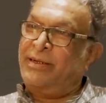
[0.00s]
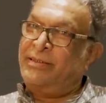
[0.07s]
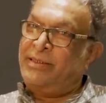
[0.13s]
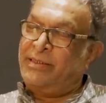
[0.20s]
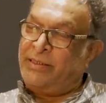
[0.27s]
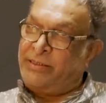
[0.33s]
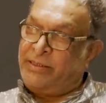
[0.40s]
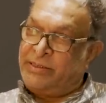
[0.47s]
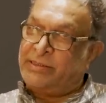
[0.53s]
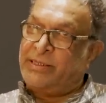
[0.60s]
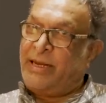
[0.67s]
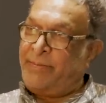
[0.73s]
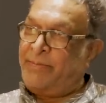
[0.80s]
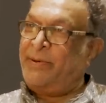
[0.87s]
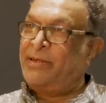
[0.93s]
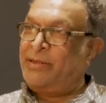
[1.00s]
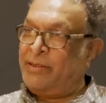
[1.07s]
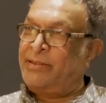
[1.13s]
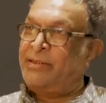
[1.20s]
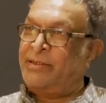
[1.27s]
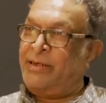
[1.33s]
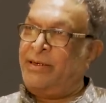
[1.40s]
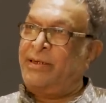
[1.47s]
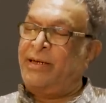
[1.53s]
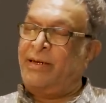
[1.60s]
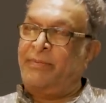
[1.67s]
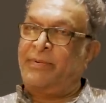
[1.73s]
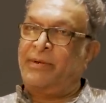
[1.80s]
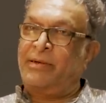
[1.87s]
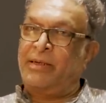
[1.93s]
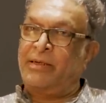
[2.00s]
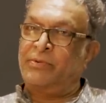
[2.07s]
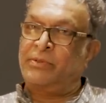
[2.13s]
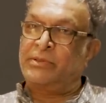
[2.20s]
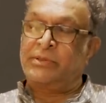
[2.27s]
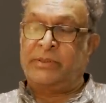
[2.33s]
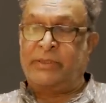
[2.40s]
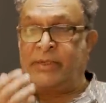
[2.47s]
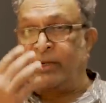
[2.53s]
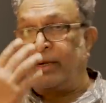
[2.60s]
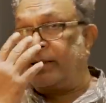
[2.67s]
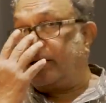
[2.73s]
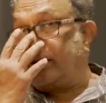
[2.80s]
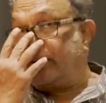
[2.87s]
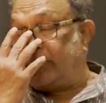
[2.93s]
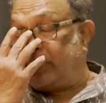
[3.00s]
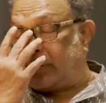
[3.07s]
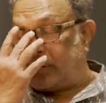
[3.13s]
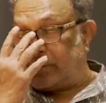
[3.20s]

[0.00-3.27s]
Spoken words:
This happened, it really happened. I was interacting with